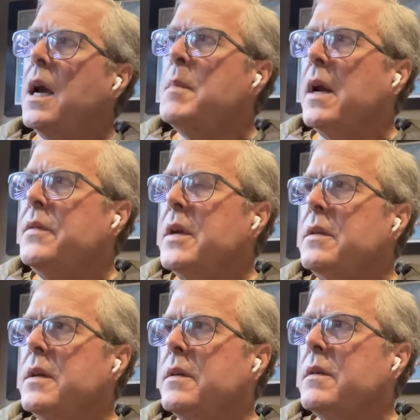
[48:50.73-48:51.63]
yeah i mean i
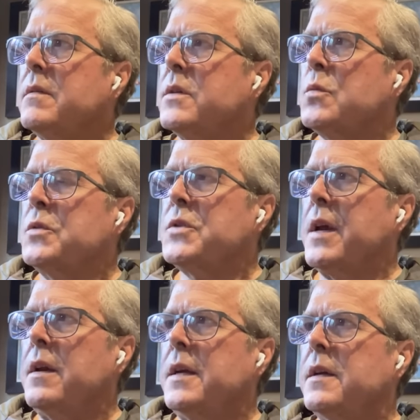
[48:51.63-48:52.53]
think th- this will
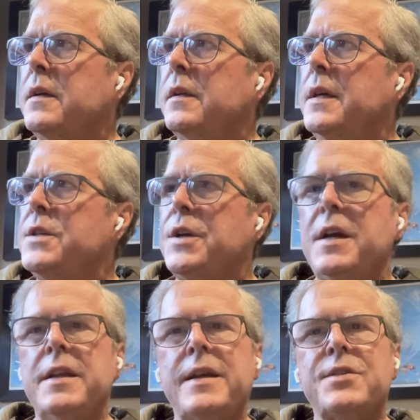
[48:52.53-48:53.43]
sound like a
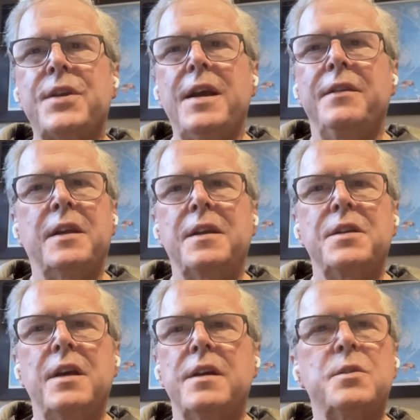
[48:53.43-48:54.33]
cliche and that's sad that
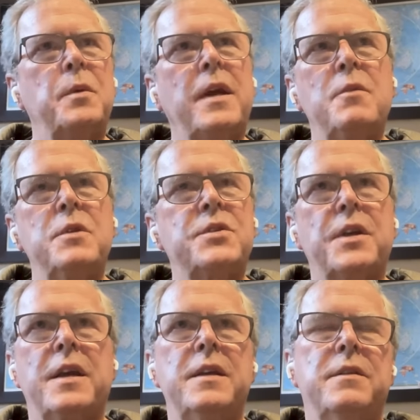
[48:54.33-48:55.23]
it does but i would
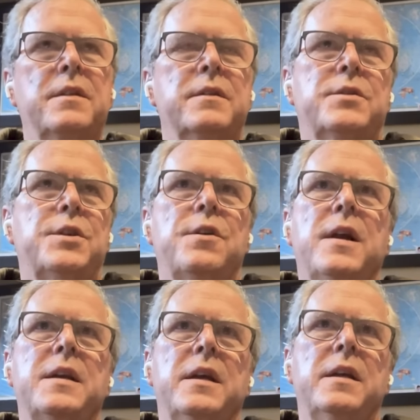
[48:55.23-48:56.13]
say the
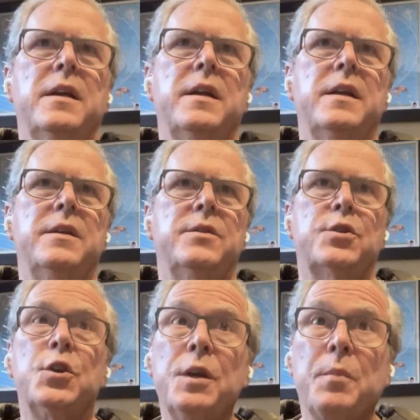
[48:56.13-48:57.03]
shared identity
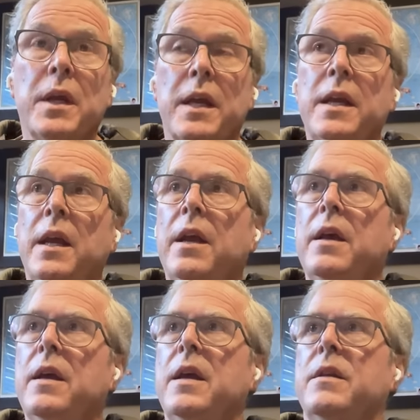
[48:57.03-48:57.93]
should be
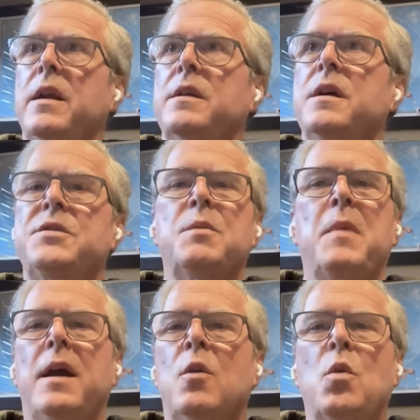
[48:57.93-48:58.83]
that it
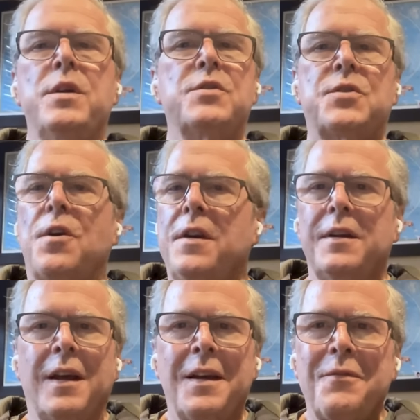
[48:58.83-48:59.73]
doesn't matter where you
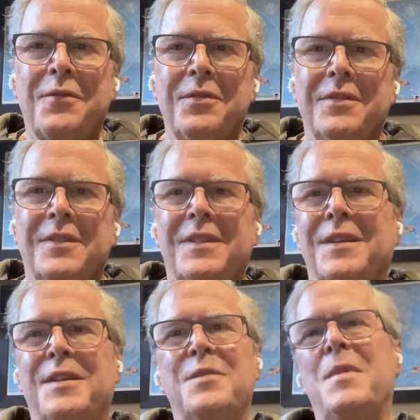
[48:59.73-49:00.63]
start in life mm-hmm.
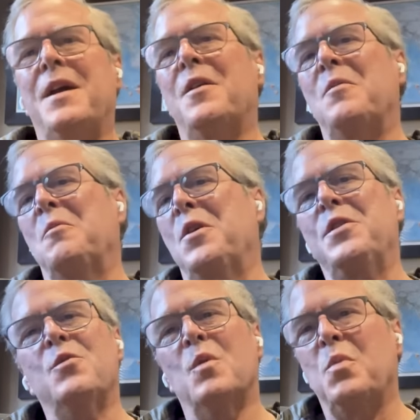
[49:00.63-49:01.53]
it doesn't matter
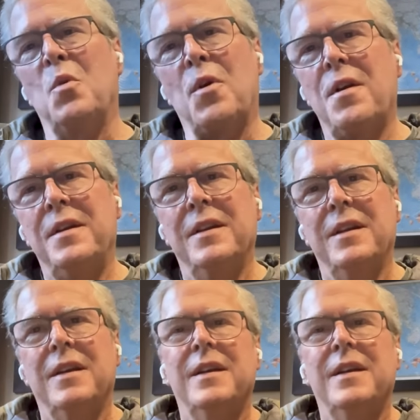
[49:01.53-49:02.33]
where you were born